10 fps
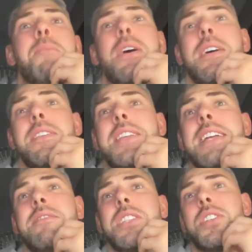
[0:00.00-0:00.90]
But
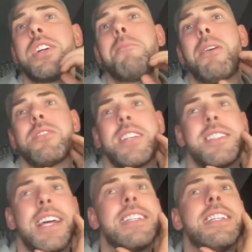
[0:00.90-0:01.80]
then the sucker punch, they
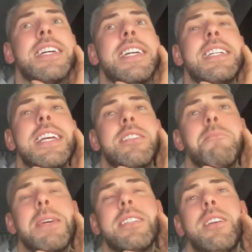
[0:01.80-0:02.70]
take the lead. It's a
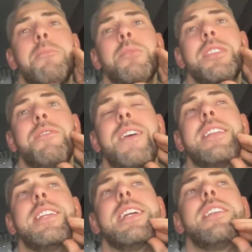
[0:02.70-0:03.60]
mix-up with
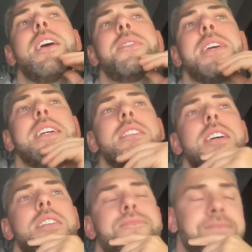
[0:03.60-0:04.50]
defending. I think
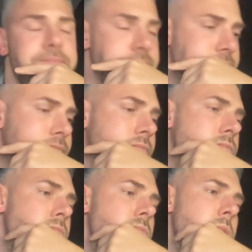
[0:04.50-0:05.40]
that
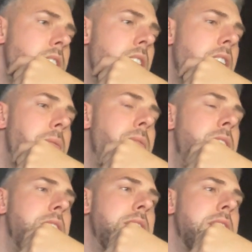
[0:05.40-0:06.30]

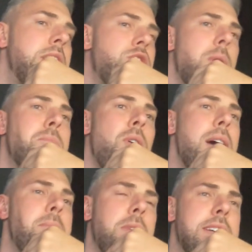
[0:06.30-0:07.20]
Joe
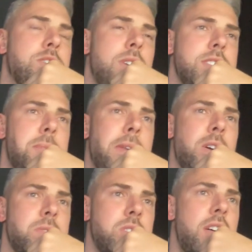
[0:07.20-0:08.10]
Bryan tries to play
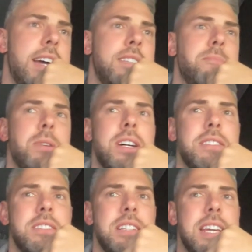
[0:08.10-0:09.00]
offside, but
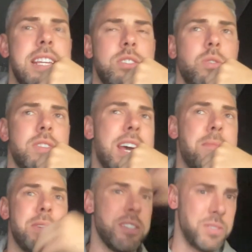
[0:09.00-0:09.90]
it's not there
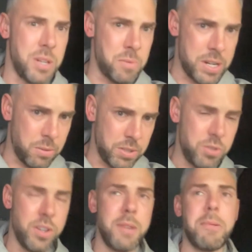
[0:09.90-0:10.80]
because no one else is
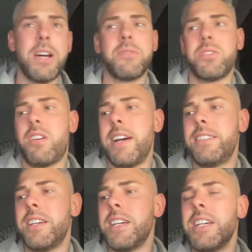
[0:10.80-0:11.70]
trying to play offside.